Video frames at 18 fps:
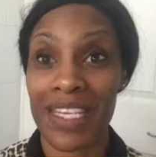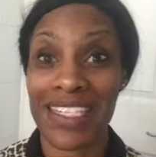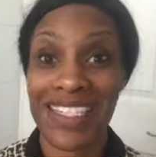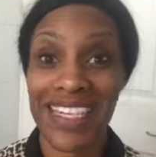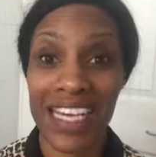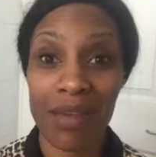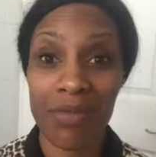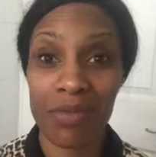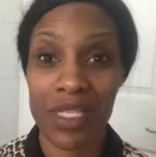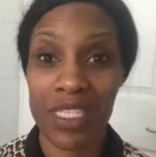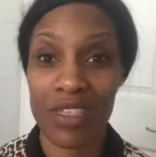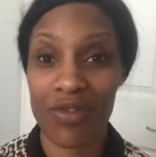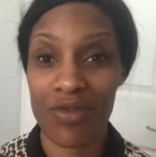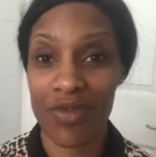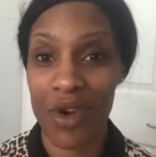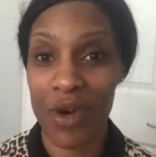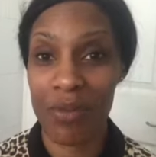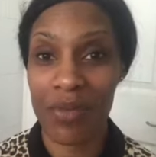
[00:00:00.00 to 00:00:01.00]
tips
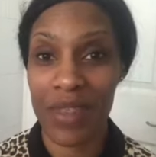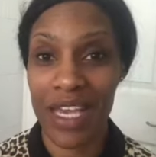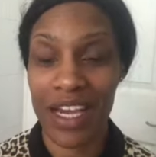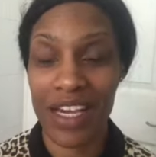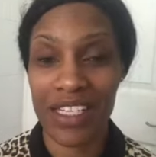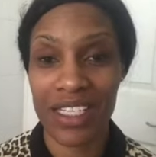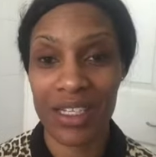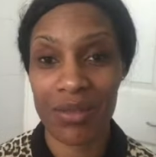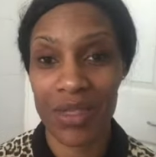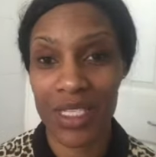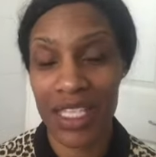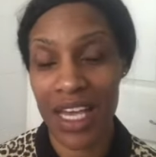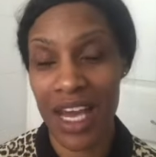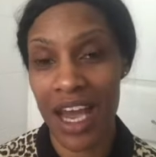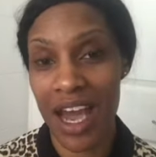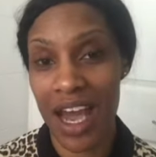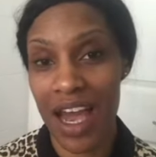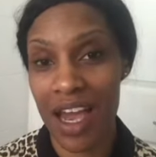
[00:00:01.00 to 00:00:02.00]
from the items
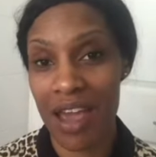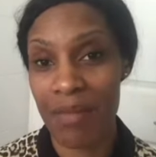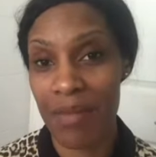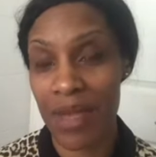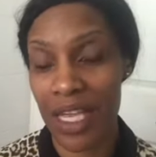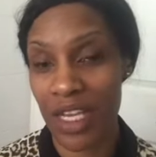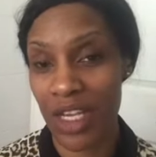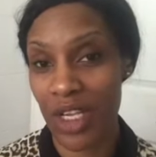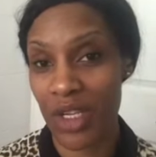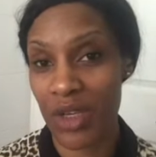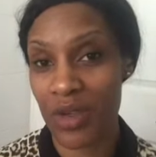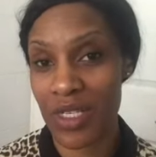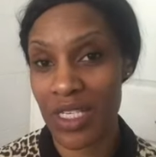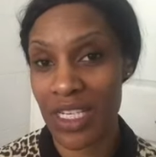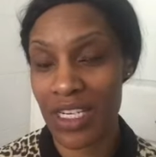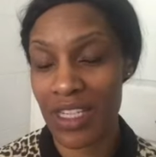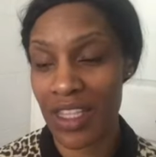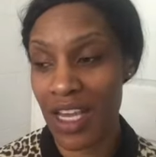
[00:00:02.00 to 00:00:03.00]
that I'm
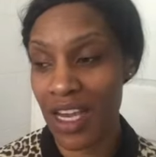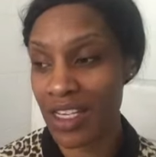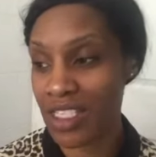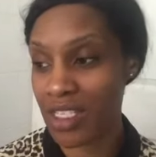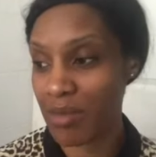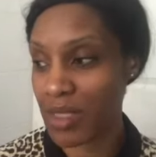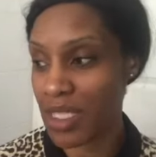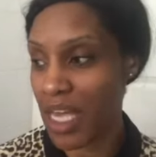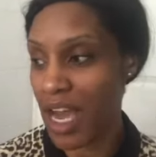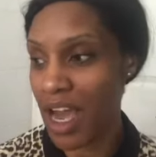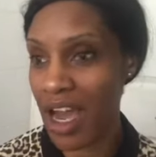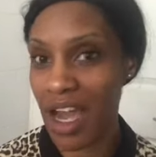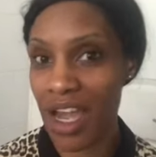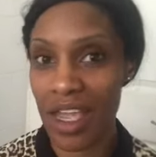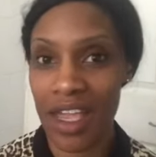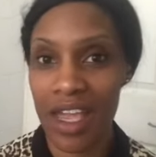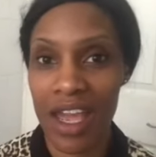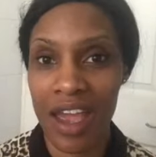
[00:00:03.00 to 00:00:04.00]
including, the items that
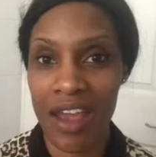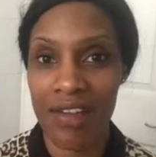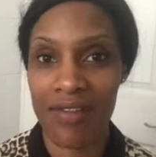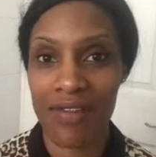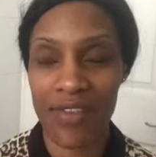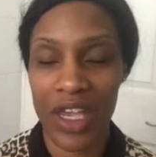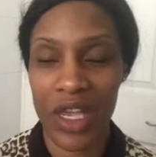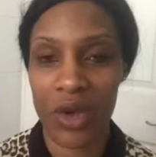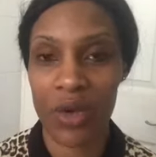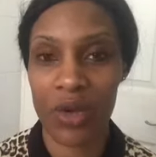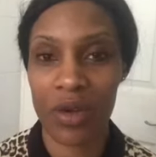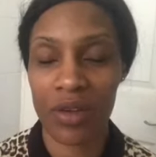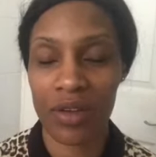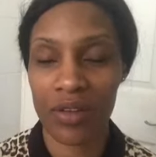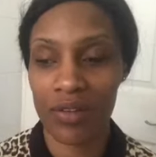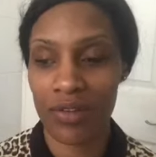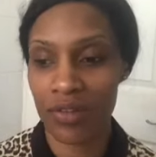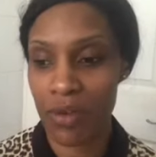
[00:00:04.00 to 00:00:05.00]
I feel
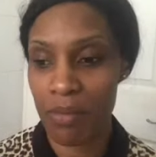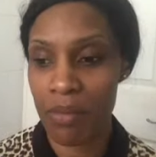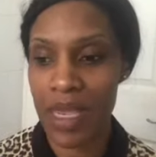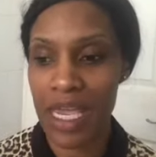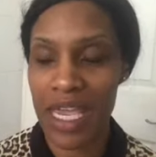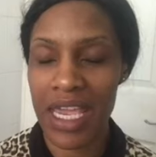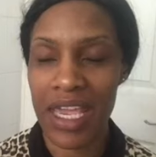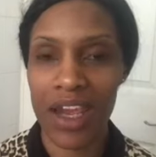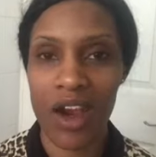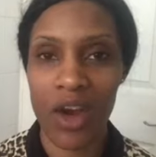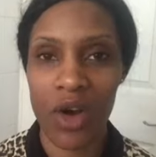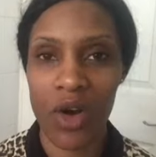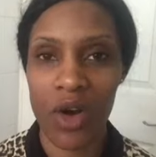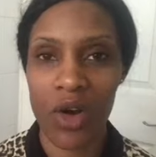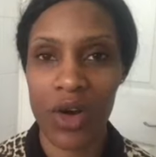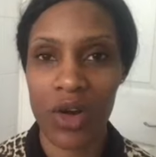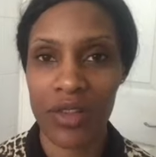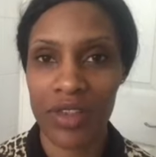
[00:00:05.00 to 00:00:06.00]
for me
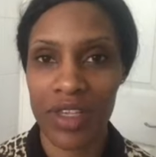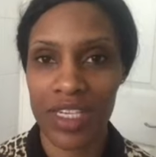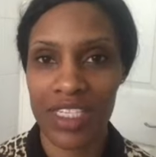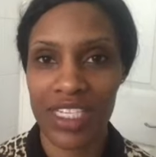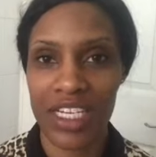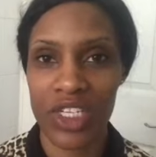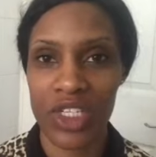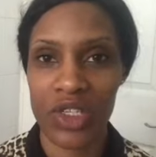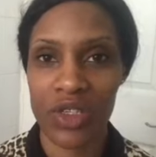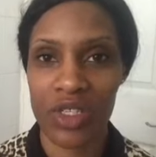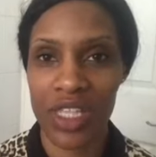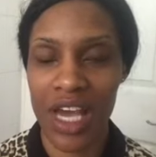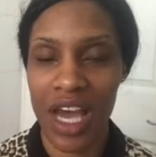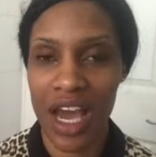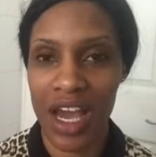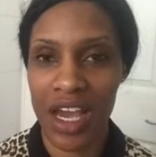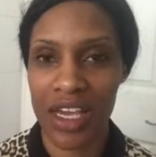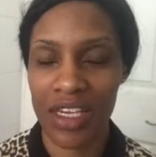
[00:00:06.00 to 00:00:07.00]
are the essentials
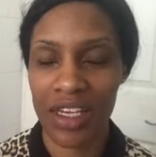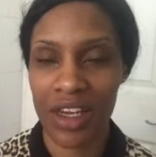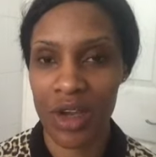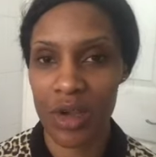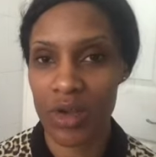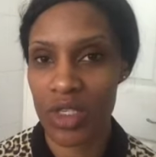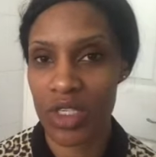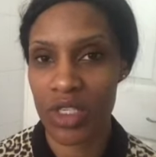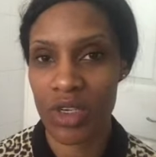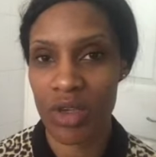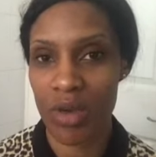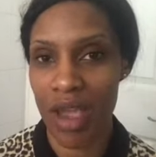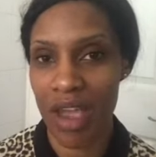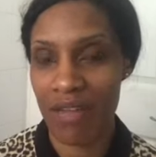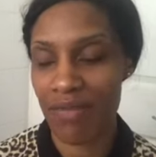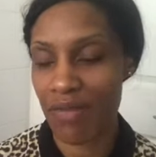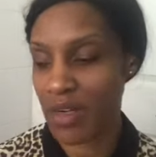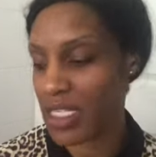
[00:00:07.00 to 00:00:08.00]
that I go to
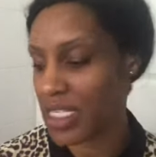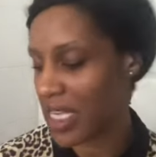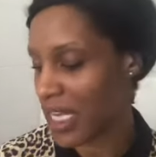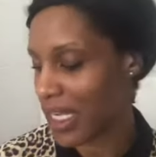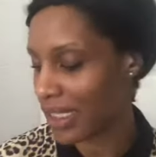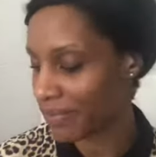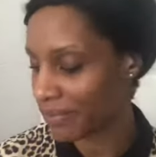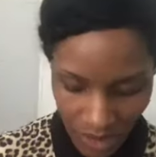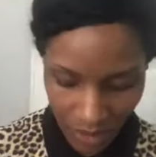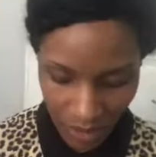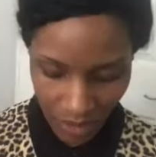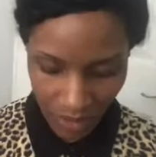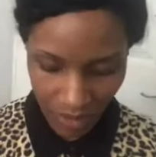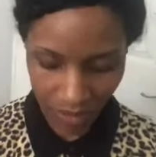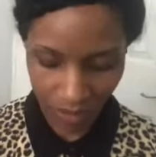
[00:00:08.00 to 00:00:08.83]
every day. So